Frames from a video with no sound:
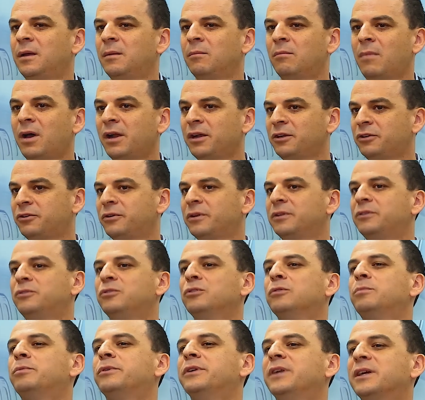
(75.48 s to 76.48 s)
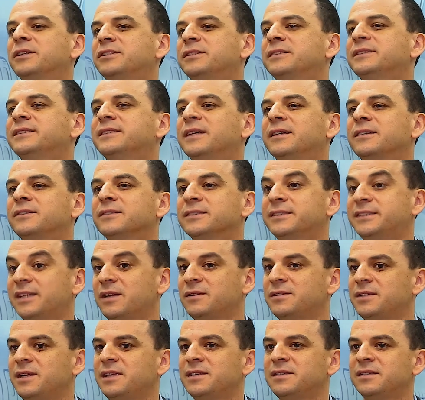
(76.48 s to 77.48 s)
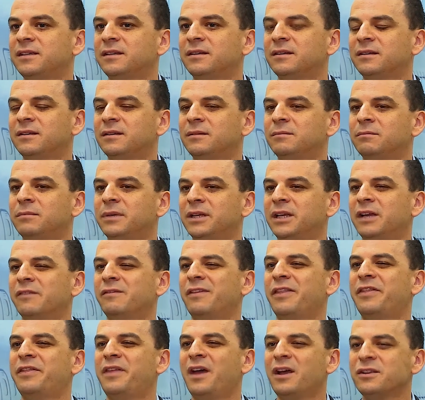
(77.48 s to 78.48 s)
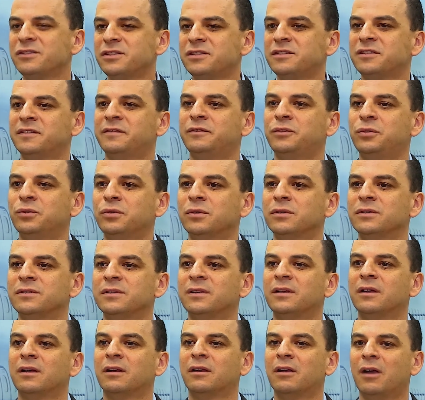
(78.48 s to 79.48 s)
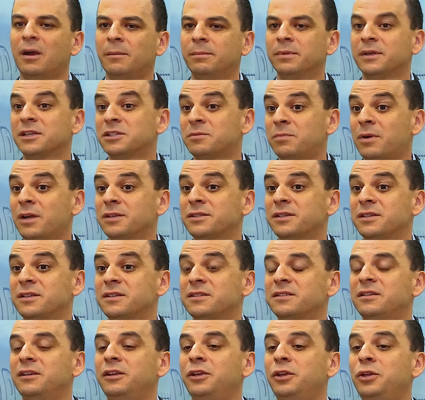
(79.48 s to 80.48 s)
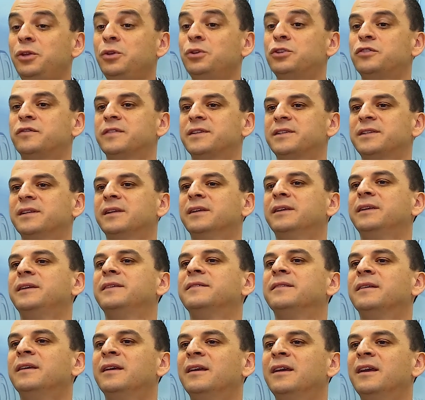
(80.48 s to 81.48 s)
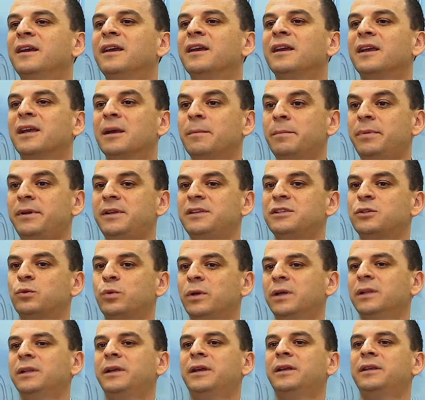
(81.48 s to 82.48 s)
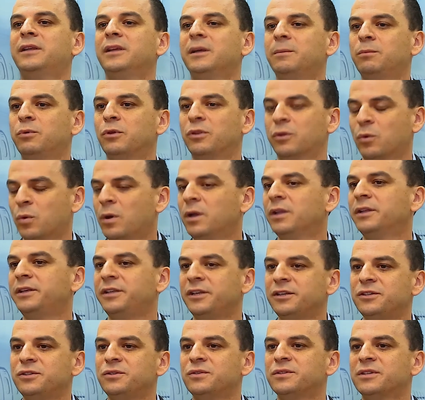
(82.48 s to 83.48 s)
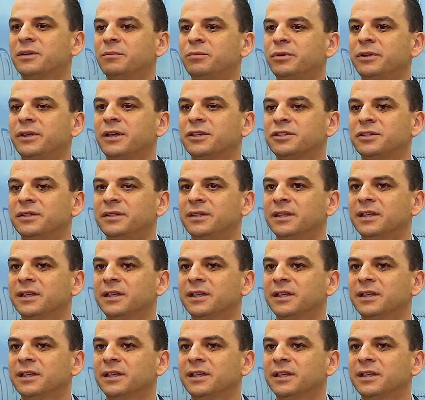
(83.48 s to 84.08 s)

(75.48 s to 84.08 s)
Monitoring tool production cycles sounds easy, but given thousands of tools, complex processes, and huge facilities, companies quickly end up with quality issues and production